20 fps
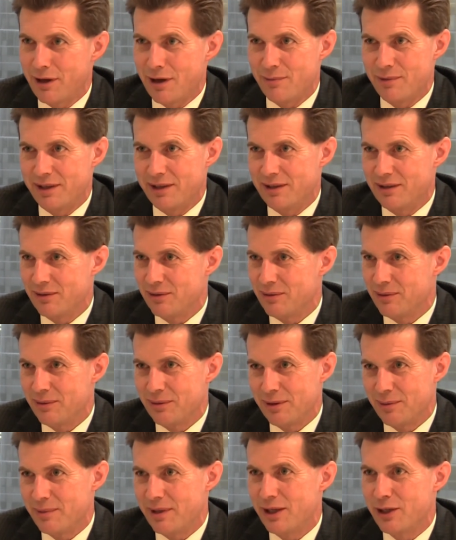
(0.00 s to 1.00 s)
I mean,
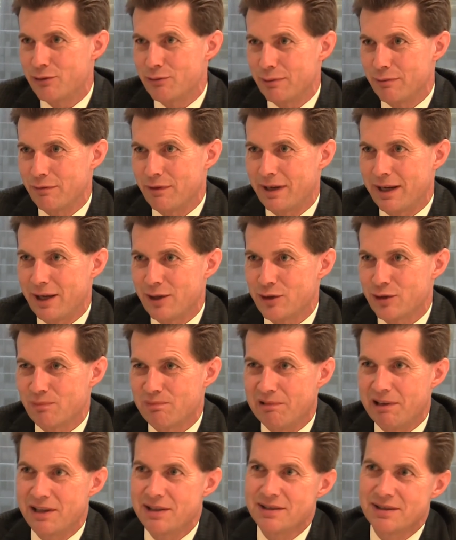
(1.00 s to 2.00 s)
all the mainstream financial
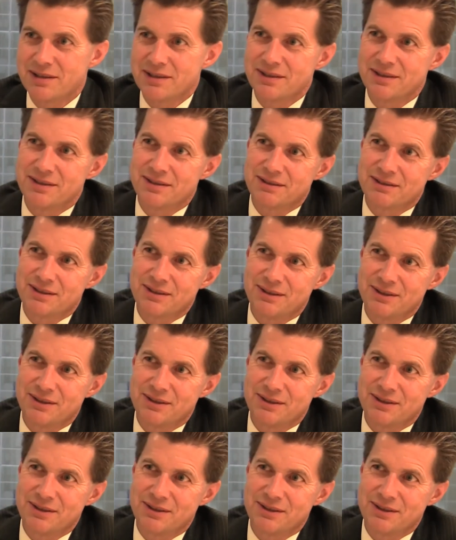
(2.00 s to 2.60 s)
press has, has,